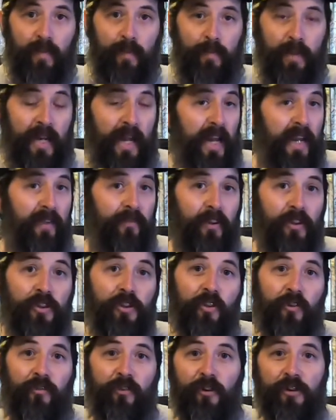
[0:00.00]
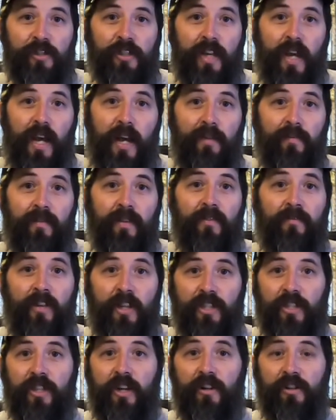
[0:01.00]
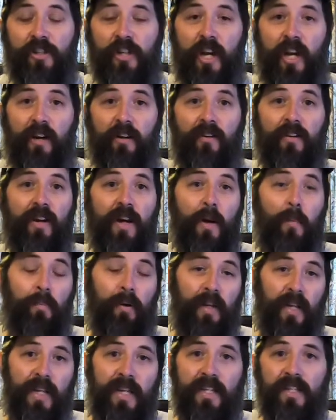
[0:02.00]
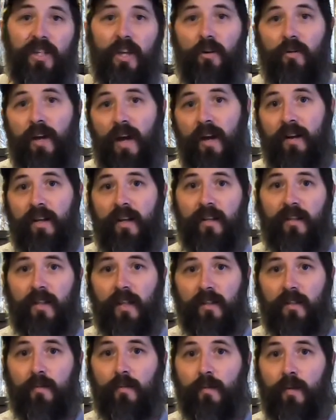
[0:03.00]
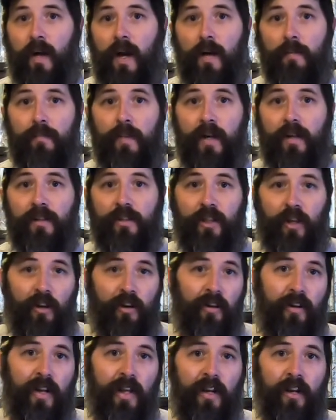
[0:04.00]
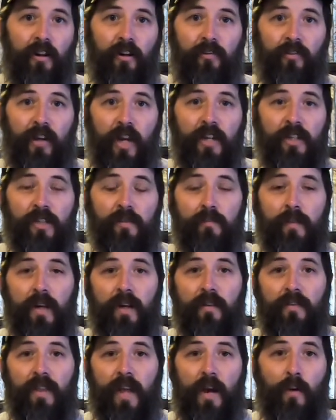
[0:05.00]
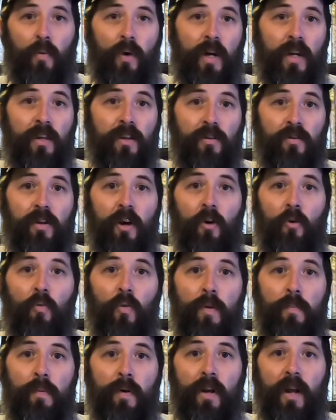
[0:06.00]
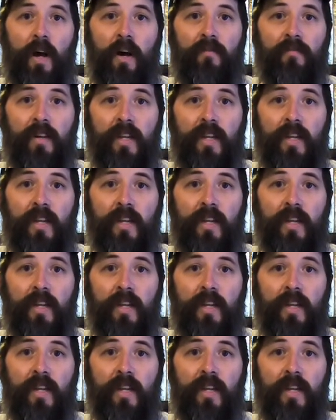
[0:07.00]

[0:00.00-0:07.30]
But hey, if this is your first time visiting our channel, please go down, hit that subscribe button, turn on that notification bell. That way you know when we put out